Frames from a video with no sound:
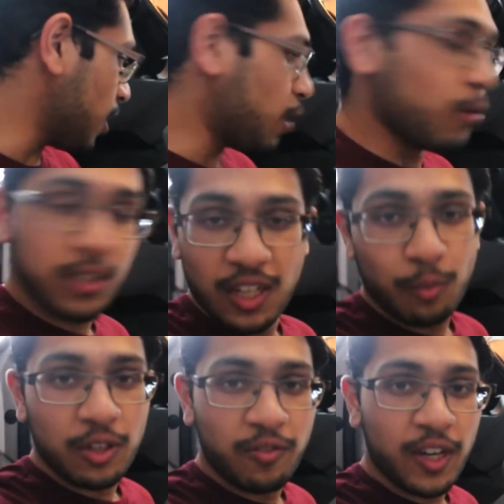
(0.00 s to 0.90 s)
and I wasn't
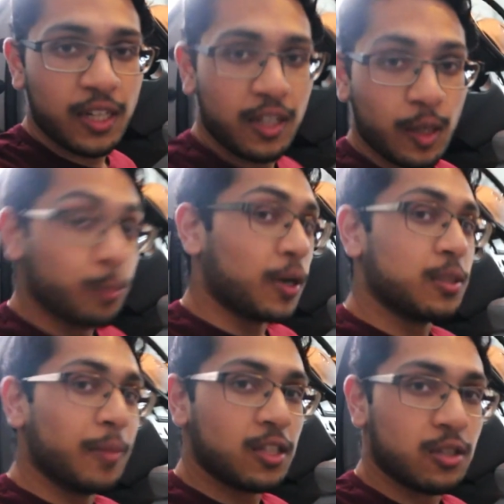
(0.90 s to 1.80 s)
able to find any like
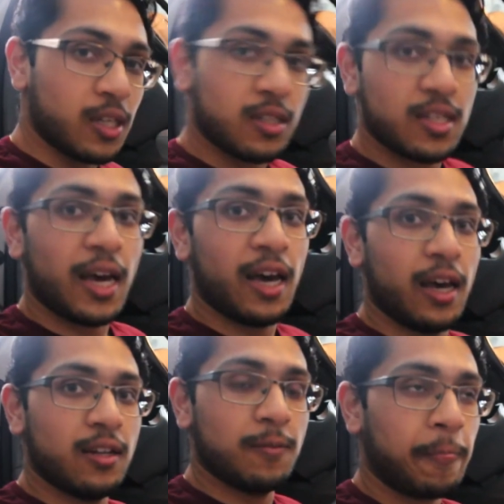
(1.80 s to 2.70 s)
price match things
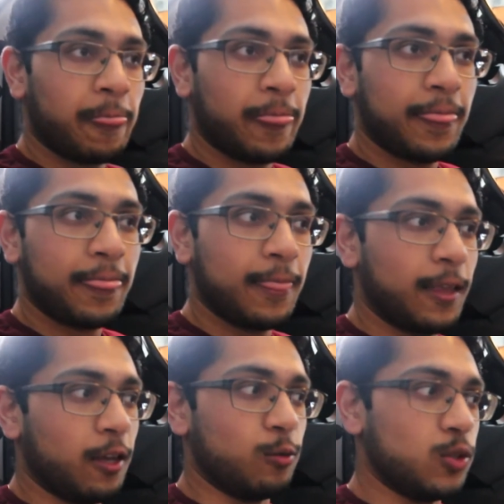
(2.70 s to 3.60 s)
at,
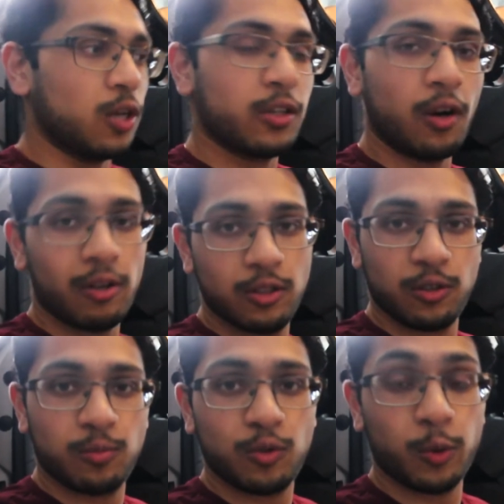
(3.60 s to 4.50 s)
you know, junkyards
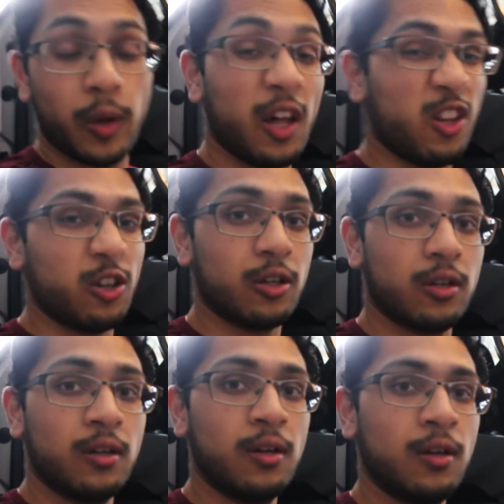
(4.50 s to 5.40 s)
or through
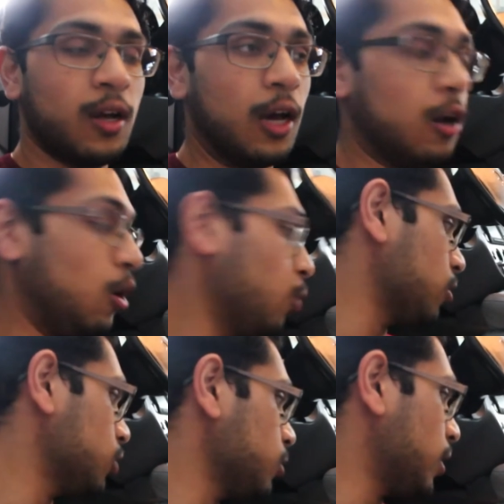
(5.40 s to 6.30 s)
other uh,
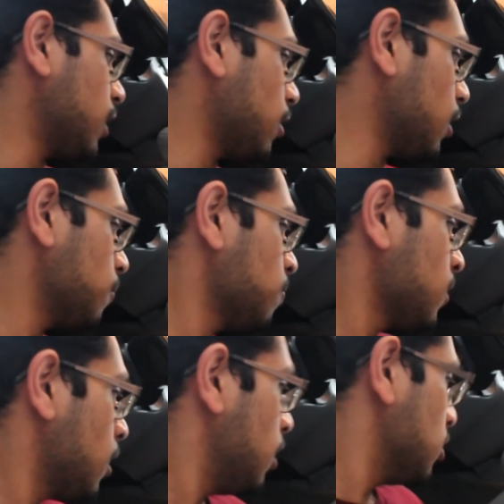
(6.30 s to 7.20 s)
owners or anything.
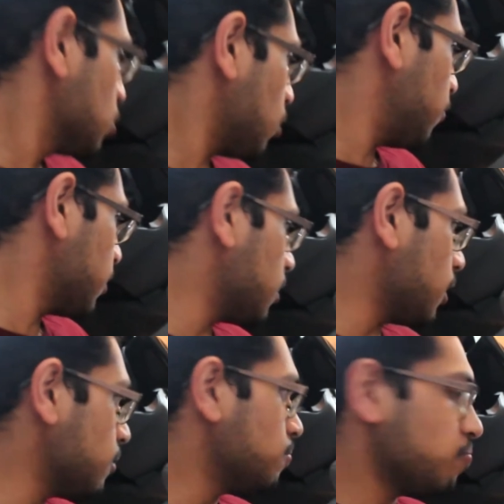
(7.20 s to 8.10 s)
So I figured
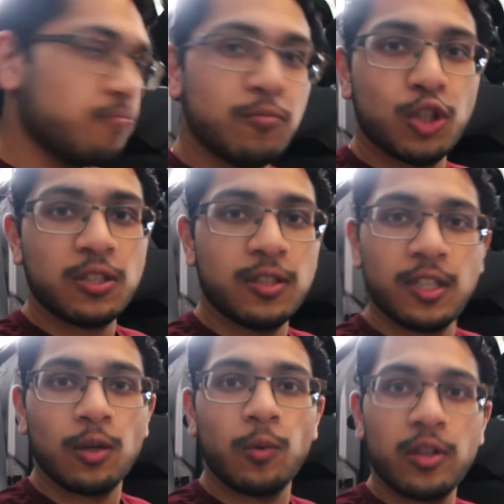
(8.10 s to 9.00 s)
I'd just
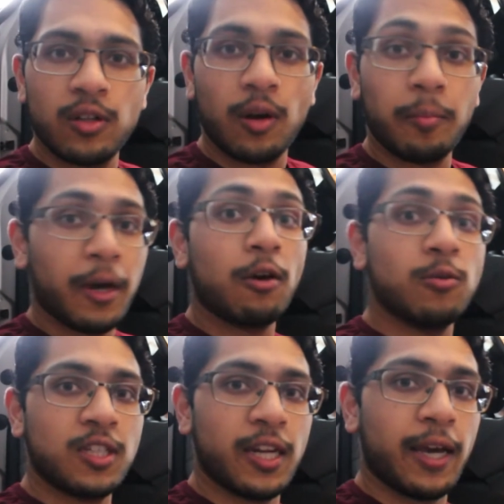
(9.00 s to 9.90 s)
deal with it on my
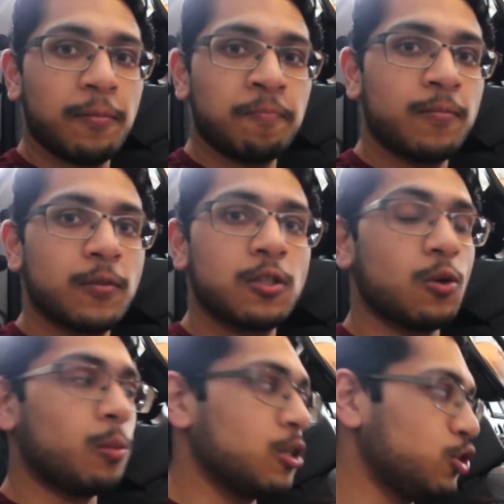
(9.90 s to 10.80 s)
own today.
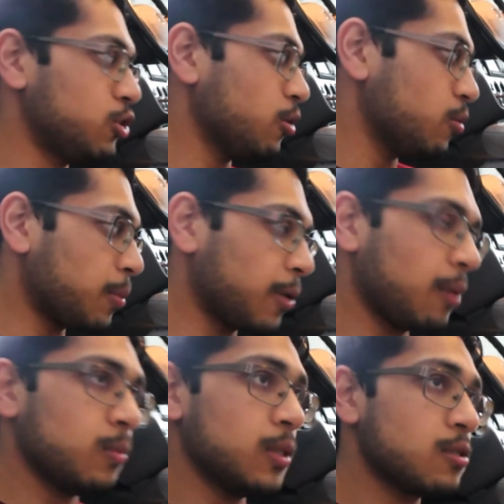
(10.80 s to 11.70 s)
So I'm gonna show you what the
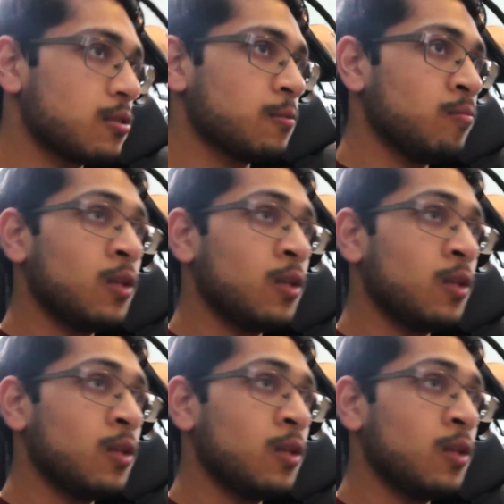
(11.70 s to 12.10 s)
problem is,